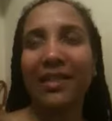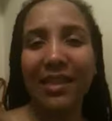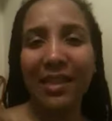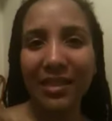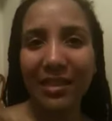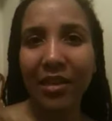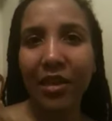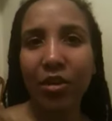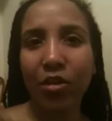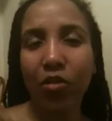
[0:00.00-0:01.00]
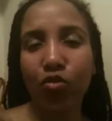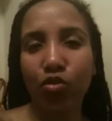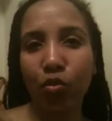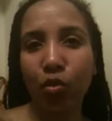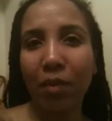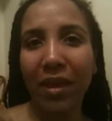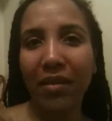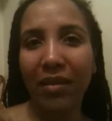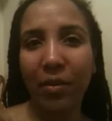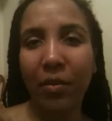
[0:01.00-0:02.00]
is this cultural
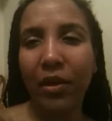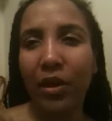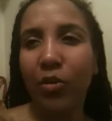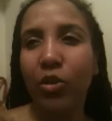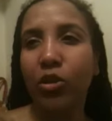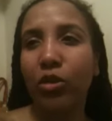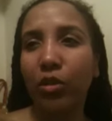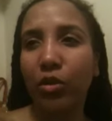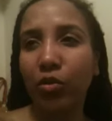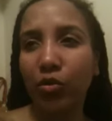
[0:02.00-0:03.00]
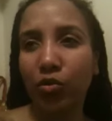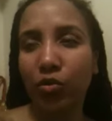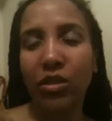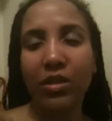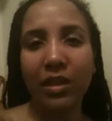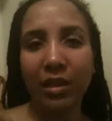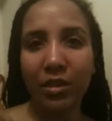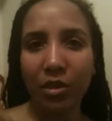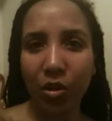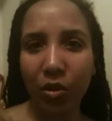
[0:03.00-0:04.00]
makeup, which includes
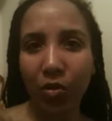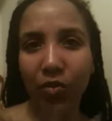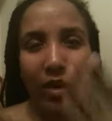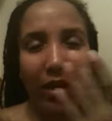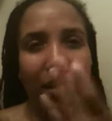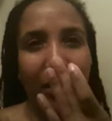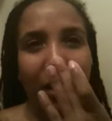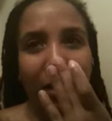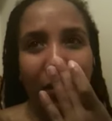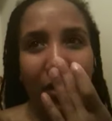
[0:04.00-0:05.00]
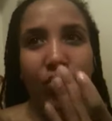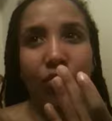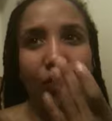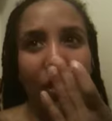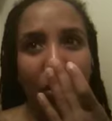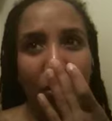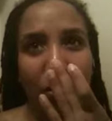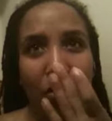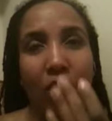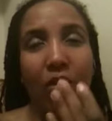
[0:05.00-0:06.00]
skin tone and facial features,
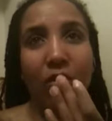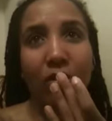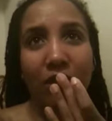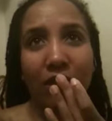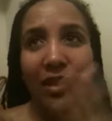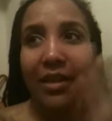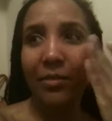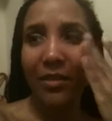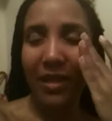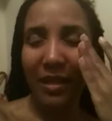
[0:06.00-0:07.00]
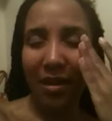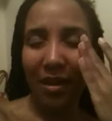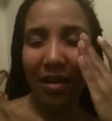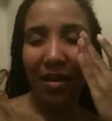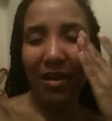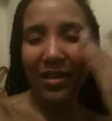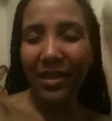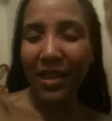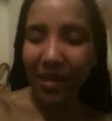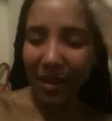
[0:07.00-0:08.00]
nose and lips and eyes,
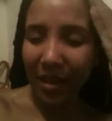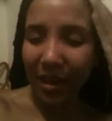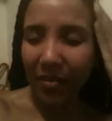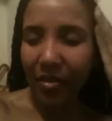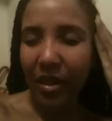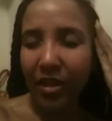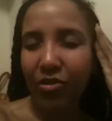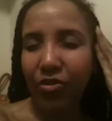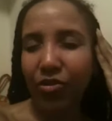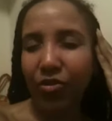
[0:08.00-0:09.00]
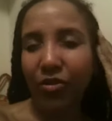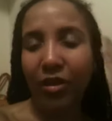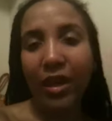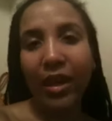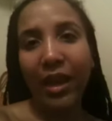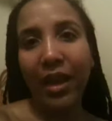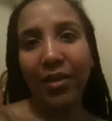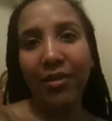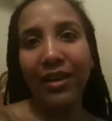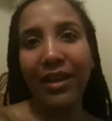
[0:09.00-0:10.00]
hair texture,
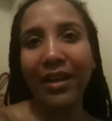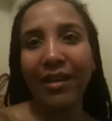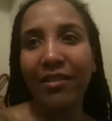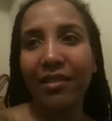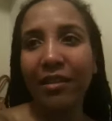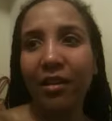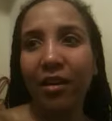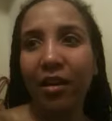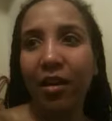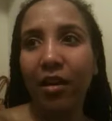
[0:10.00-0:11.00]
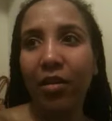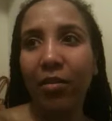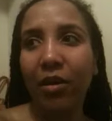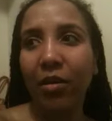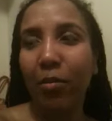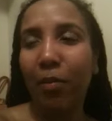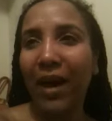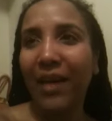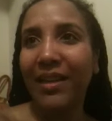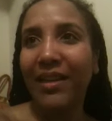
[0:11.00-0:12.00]
hair length, um,
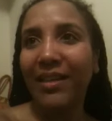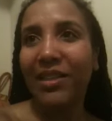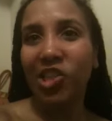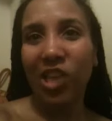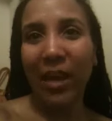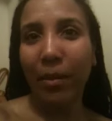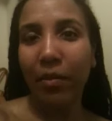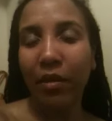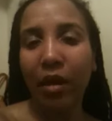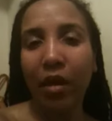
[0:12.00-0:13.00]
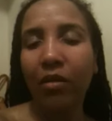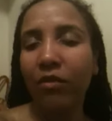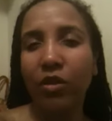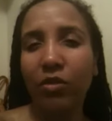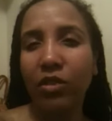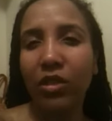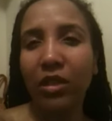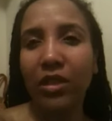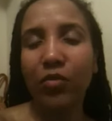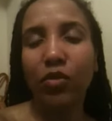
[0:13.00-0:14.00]
body shape. All of those
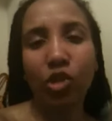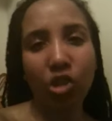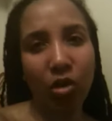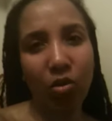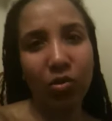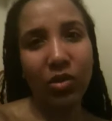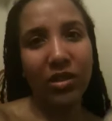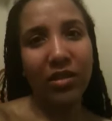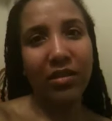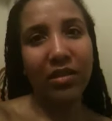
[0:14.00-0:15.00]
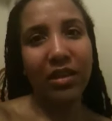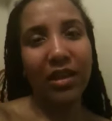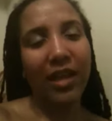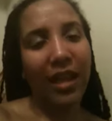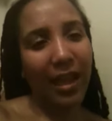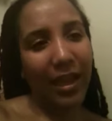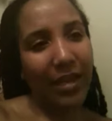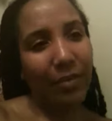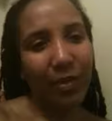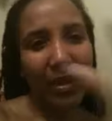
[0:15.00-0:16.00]
things were chosen,
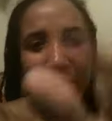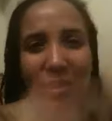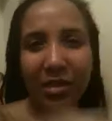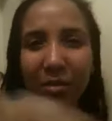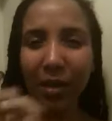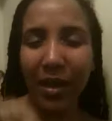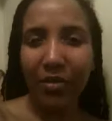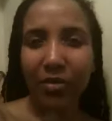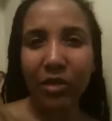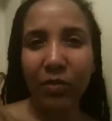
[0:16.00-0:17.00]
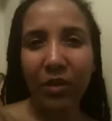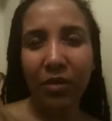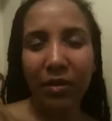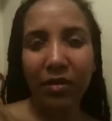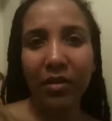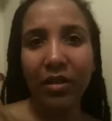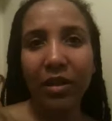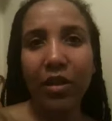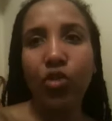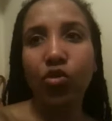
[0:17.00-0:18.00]
handpicked by your spirit
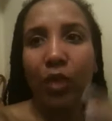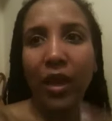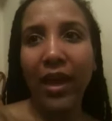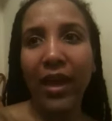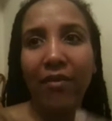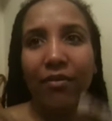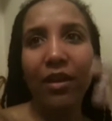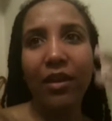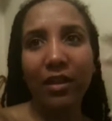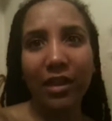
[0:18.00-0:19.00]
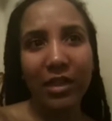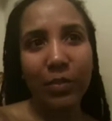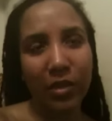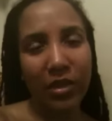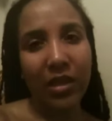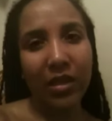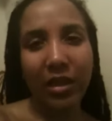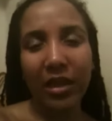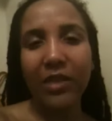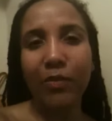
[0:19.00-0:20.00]
to have this particular
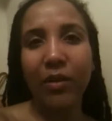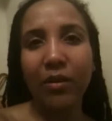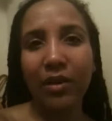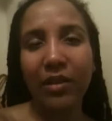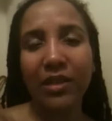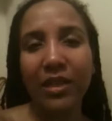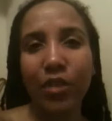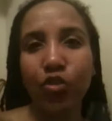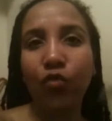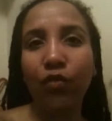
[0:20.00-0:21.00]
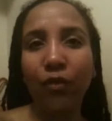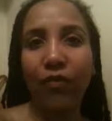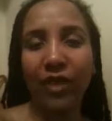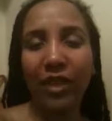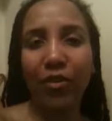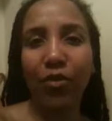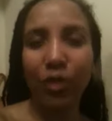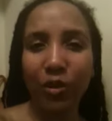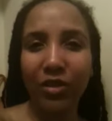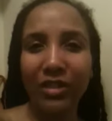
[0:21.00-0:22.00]
experience and to fulfill
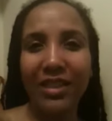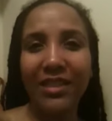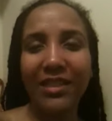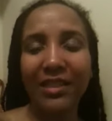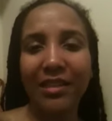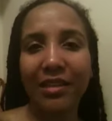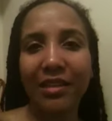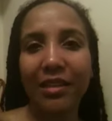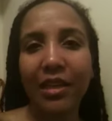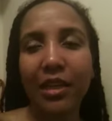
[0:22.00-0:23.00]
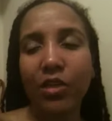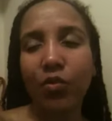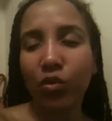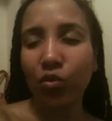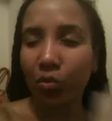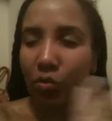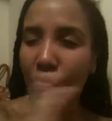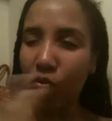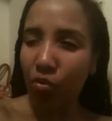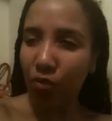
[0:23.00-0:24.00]
your destiny. So when you
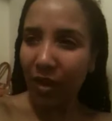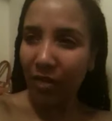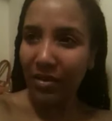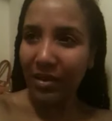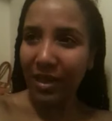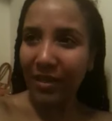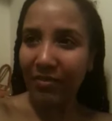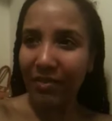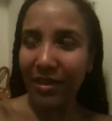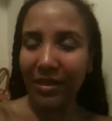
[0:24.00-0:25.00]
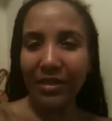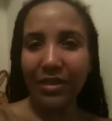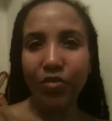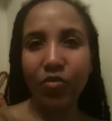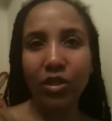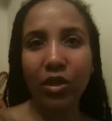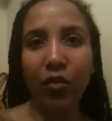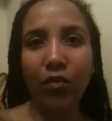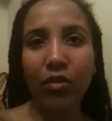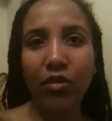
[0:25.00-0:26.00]
move outside of that essential
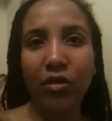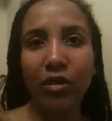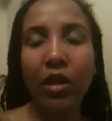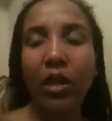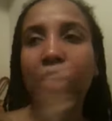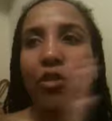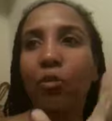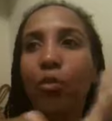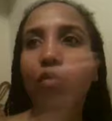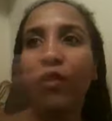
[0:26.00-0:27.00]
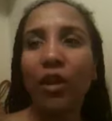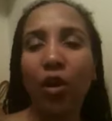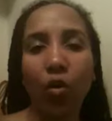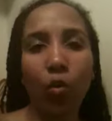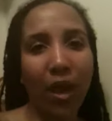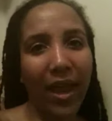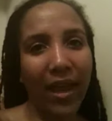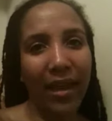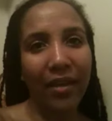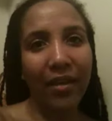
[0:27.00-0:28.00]
selfhood, you're moving
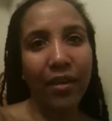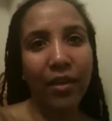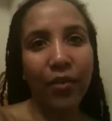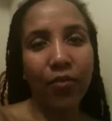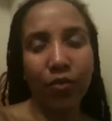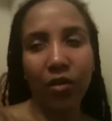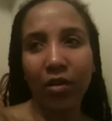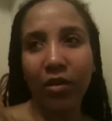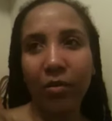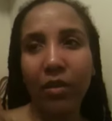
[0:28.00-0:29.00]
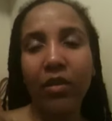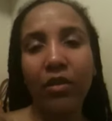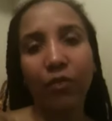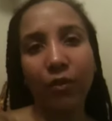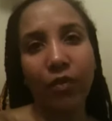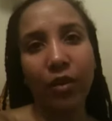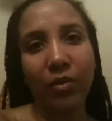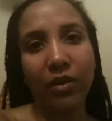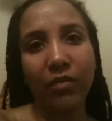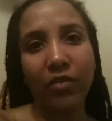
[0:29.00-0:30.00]
away from the
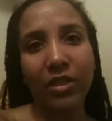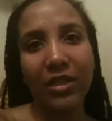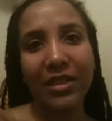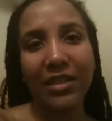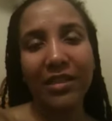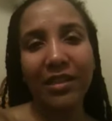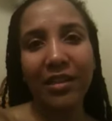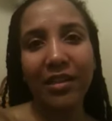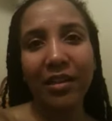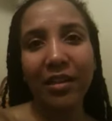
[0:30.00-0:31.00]
fulfillment of your destiny.